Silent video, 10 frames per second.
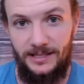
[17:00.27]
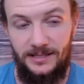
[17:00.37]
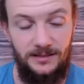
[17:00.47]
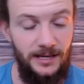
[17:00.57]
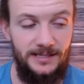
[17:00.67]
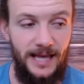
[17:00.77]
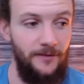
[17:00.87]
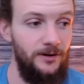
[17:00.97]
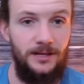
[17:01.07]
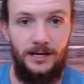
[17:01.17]
It's
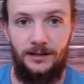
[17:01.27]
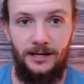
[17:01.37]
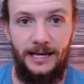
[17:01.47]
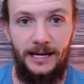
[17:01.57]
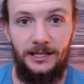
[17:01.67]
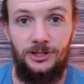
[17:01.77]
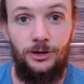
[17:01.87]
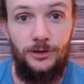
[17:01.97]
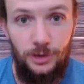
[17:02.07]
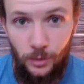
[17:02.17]
everything. Again, because
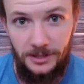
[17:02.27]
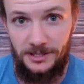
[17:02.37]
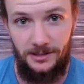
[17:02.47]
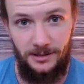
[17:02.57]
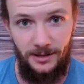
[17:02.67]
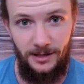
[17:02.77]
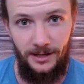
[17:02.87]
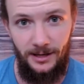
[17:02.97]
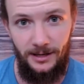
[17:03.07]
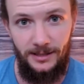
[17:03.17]
you're the source.
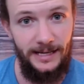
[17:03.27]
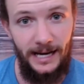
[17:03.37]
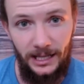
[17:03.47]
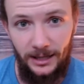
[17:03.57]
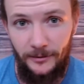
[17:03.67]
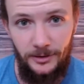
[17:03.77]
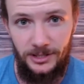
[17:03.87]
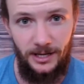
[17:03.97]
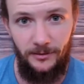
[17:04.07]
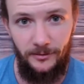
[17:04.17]
You got to love
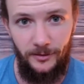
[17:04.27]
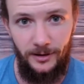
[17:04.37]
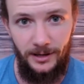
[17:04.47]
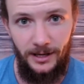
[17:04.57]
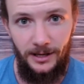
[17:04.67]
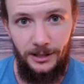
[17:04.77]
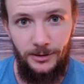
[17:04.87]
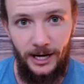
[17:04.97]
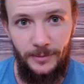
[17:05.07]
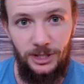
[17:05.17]
yourself.
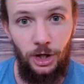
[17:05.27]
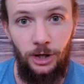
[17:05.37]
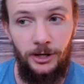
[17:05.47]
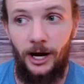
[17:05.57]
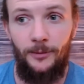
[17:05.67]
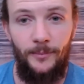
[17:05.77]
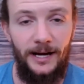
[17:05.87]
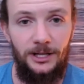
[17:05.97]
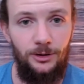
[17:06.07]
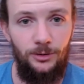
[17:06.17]
You got to be turned on
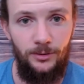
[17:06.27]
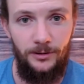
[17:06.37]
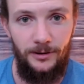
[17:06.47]
by you.